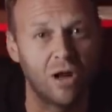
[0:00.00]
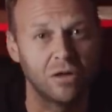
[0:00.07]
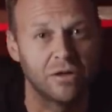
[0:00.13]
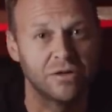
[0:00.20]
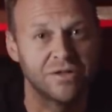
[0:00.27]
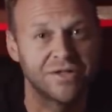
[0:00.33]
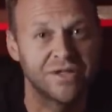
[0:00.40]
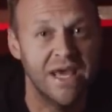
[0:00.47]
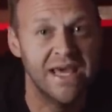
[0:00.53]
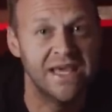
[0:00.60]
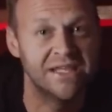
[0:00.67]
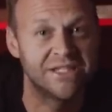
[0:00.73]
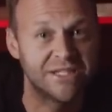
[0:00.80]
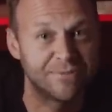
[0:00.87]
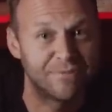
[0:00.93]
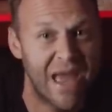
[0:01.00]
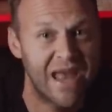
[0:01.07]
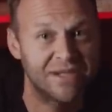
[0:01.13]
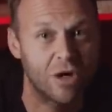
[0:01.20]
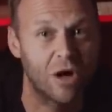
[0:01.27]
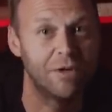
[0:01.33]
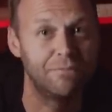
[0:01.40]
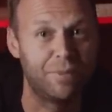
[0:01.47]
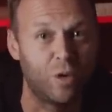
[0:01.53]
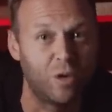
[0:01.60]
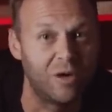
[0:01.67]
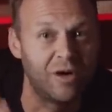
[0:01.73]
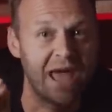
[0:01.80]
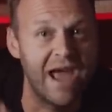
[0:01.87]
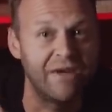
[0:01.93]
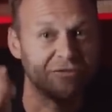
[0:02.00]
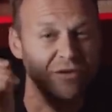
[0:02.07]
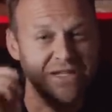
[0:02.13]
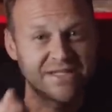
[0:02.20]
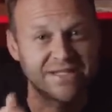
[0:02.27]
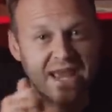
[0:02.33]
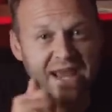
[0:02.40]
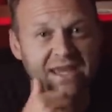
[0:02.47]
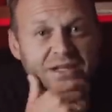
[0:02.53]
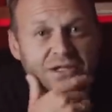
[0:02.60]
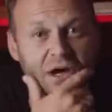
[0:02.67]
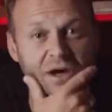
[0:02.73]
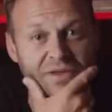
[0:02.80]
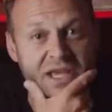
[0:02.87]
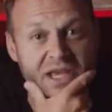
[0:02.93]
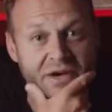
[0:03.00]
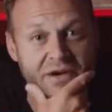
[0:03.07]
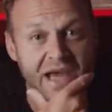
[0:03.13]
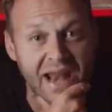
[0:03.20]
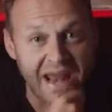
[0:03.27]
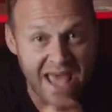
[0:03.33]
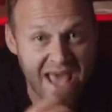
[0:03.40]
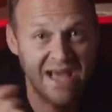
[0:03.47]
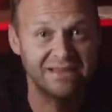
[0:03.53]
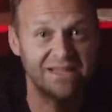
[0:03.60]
dollars is spent on porn every second on the internet.